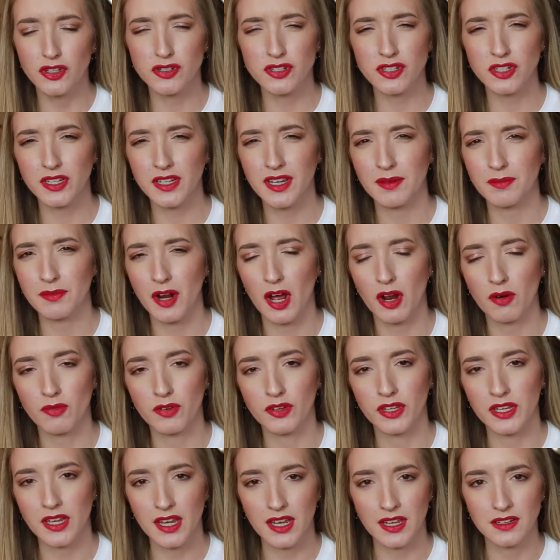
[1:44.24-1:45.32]
usually I'm not
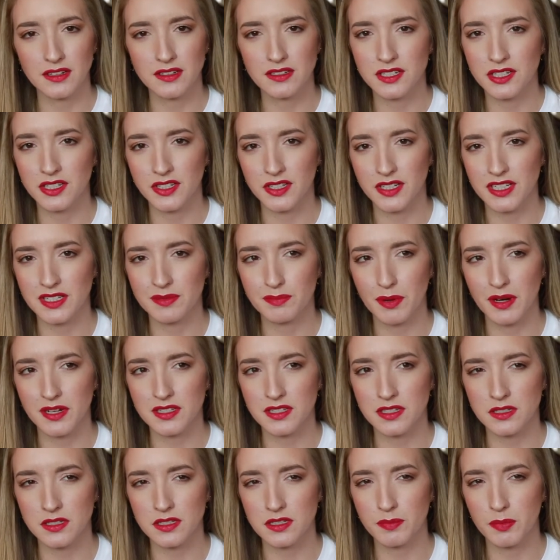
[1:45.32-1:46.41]
really into
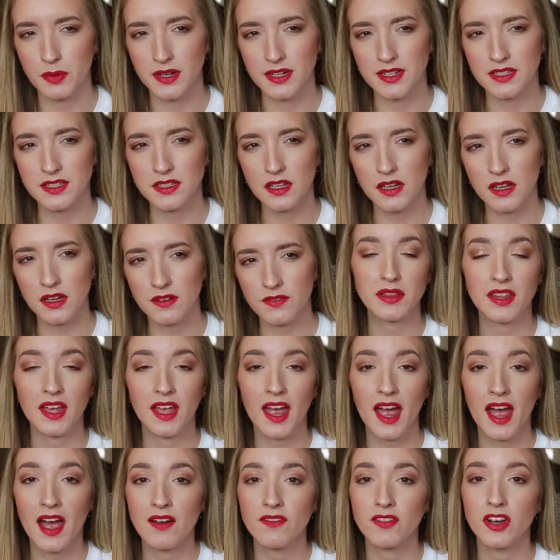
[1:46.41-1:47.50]
Express's spring stuff, but they
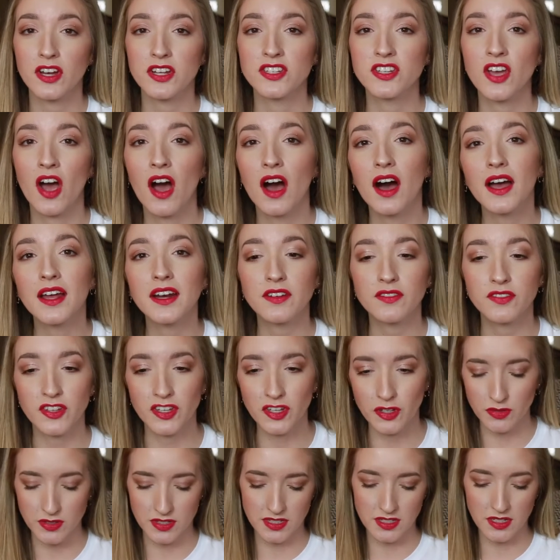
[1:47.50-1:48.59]
have a ton of
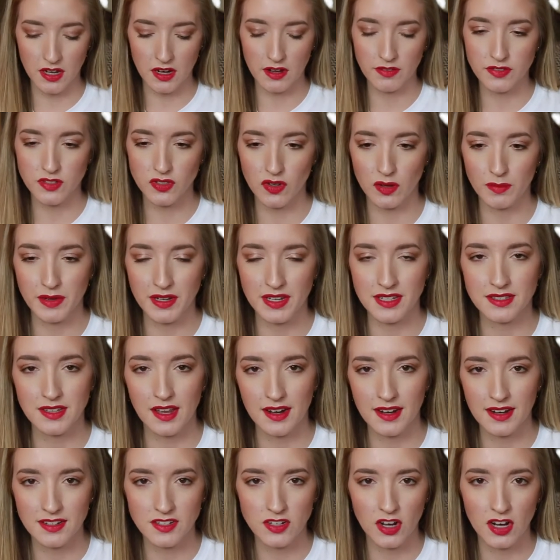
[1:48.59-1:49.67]
cute stuff, so I'm
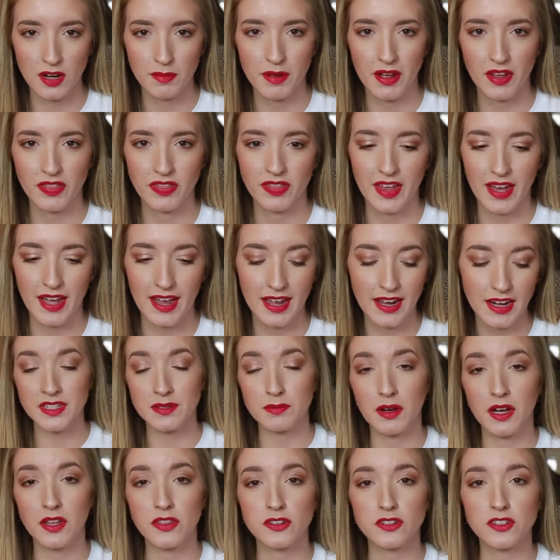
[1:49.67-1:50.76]
excited to talk about that.
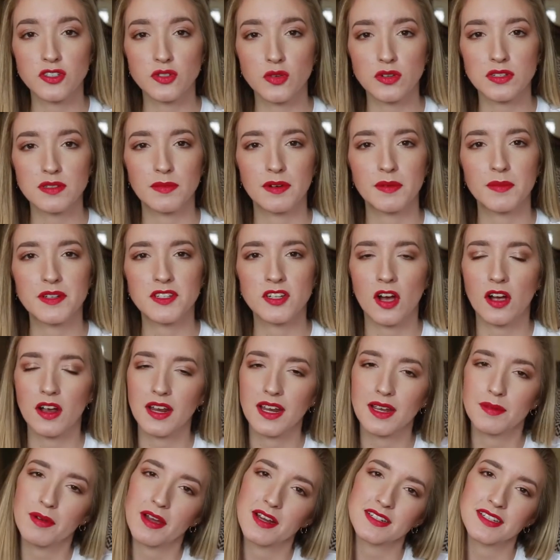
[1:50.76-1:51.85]
Some other stores I'm gonna be
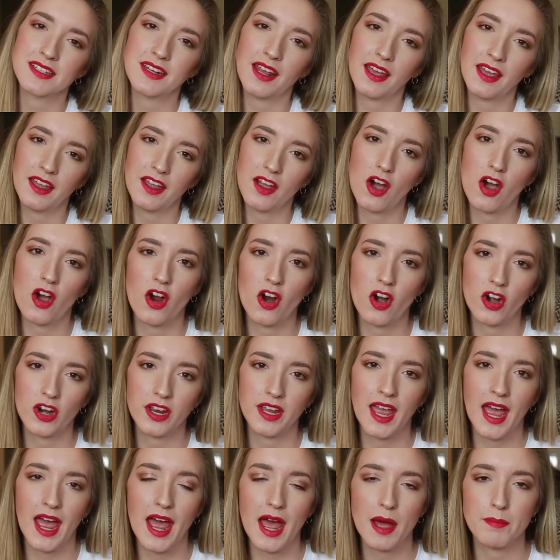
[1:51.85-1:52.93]
talking about today are
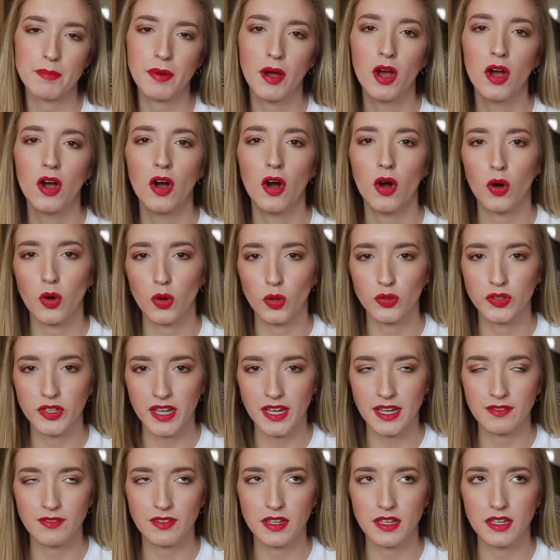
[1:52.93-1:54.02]
Gap, Old
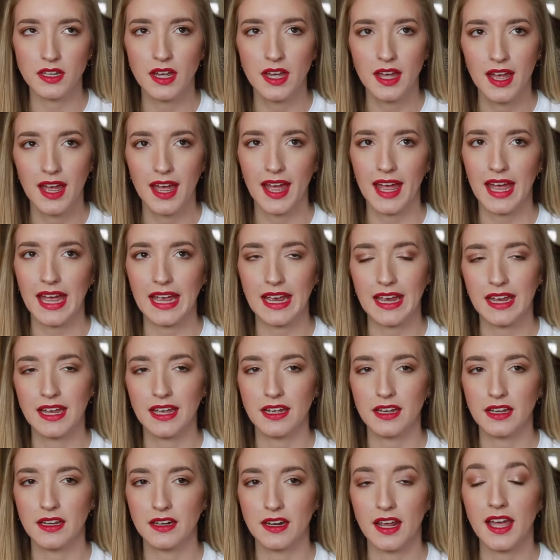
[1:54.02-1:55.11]
Navy,
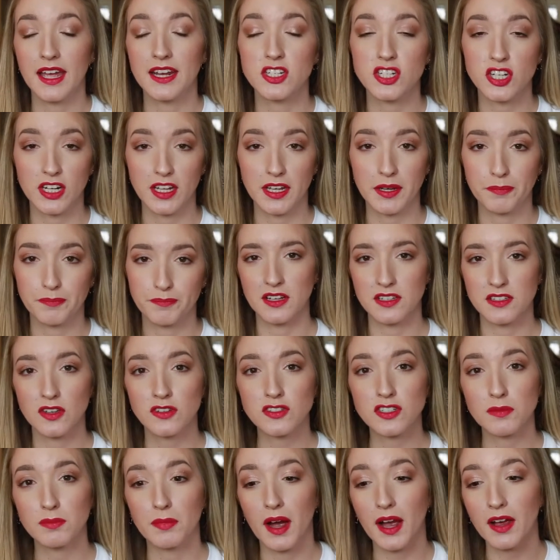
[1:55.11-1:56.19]
and H&M, because
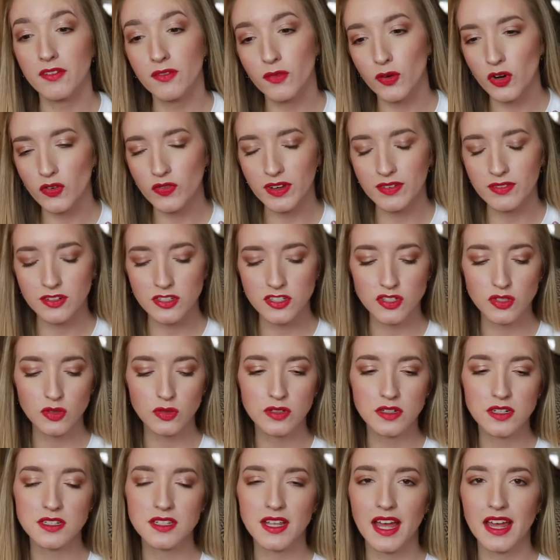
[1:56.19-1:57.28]
those are my 4 favorite
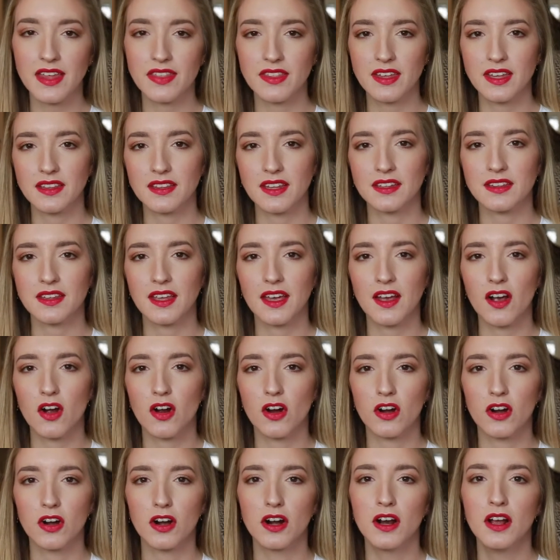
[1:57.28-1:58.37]
stores. I think that they
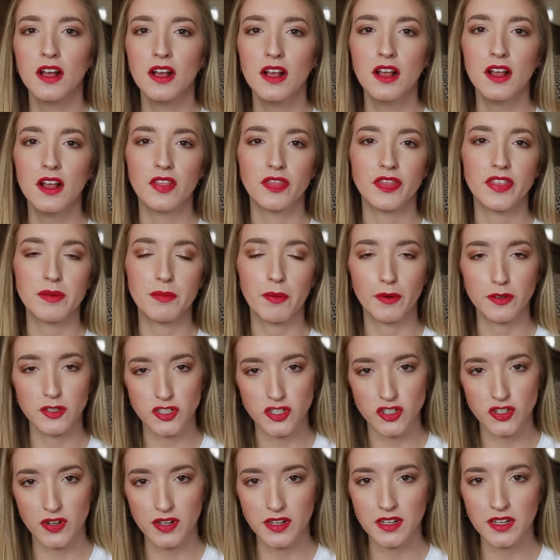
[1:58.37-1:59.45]
are the
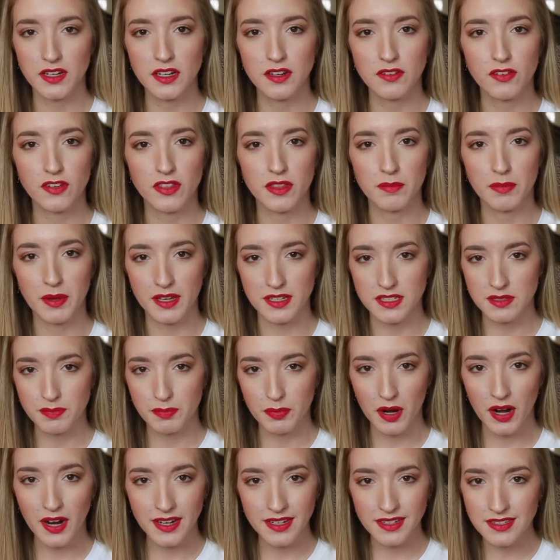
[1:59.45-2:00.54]
most trendy for the best
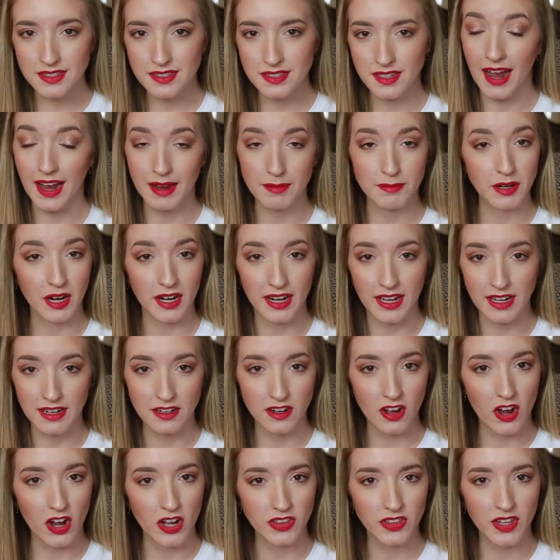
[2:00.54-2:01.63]
price. I am not
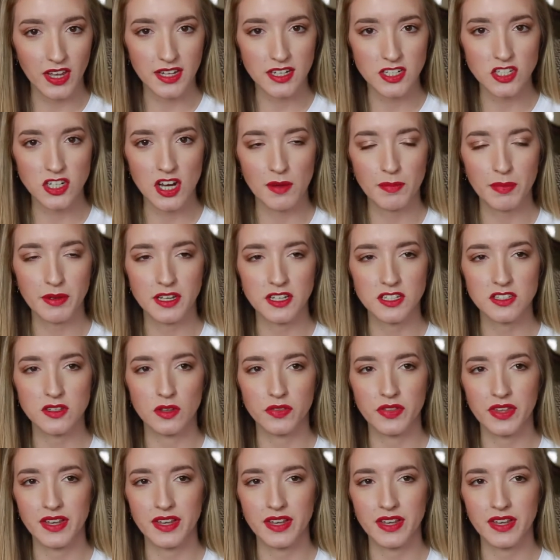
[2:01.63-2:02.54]
into online shopping, so